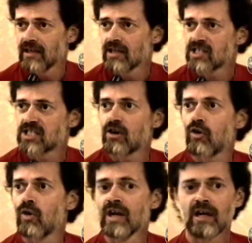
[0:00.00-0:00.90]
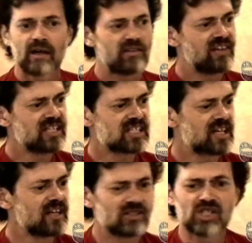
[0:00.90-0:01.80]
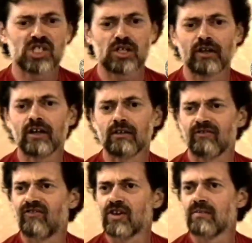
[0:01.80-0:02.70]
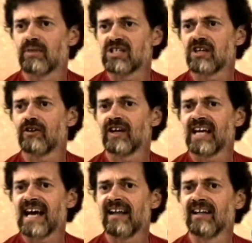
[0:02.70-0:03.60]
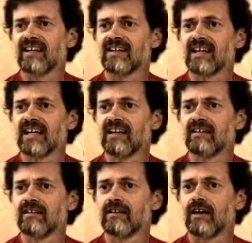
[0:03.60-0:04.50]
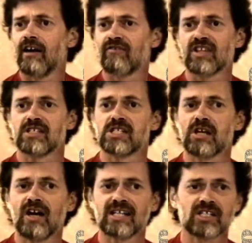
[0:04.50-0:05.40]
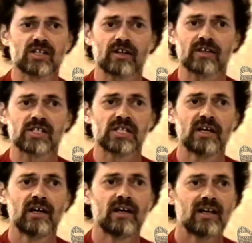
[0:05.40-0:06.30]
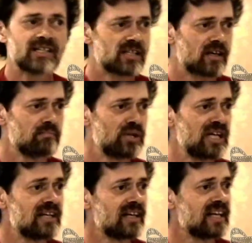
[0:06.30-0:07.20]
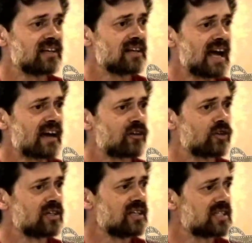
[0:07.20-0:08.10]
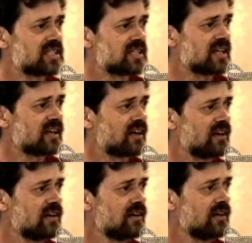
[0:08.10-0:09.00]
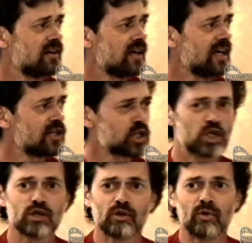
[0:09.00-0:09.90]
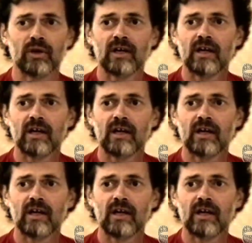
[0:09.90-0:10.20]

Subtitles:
So this concern for the materiality of the saucers is a completely anachronistic issue.